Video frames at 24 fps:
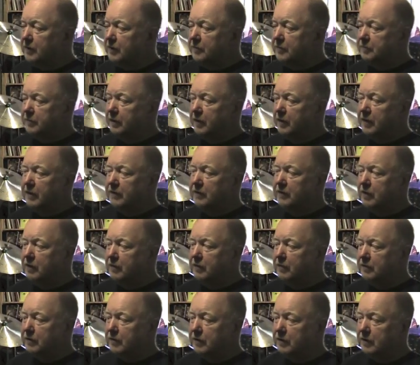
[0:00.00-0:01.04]
Playing
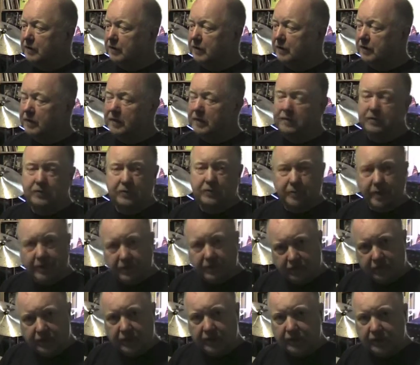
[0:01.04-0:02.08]
those in, to make
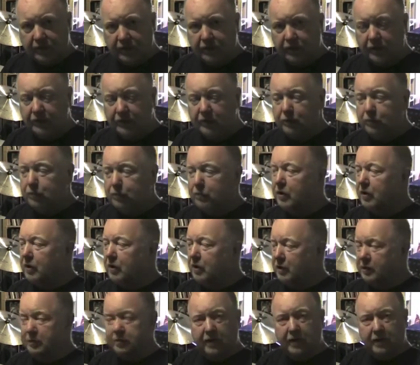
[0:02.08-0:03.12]
these exercises
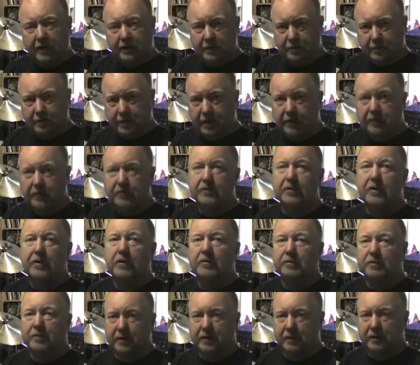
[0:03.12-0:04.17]
work, playing them in 8th
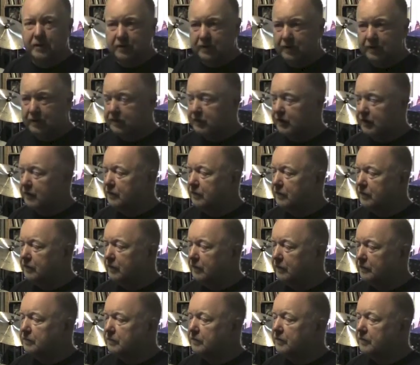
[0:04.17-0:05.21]
notes and in 16th
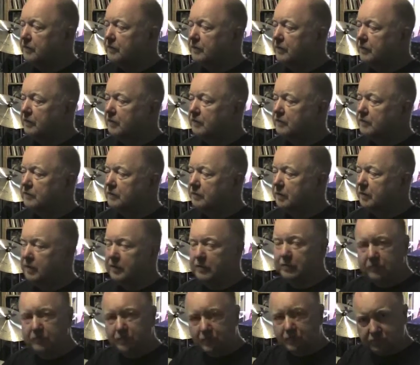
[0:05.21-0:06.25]
notes, to make
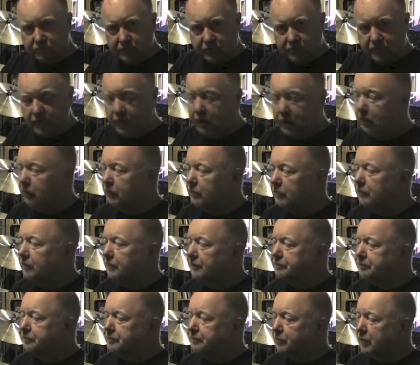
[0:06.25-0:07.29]
them resolve,
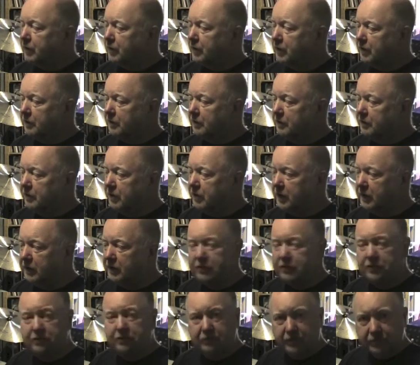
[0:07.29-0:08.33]
we're going to be playing in
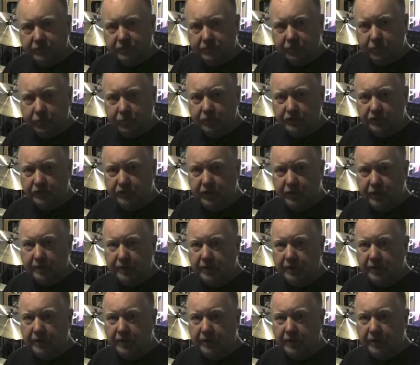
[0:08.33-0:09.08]
3/4 time.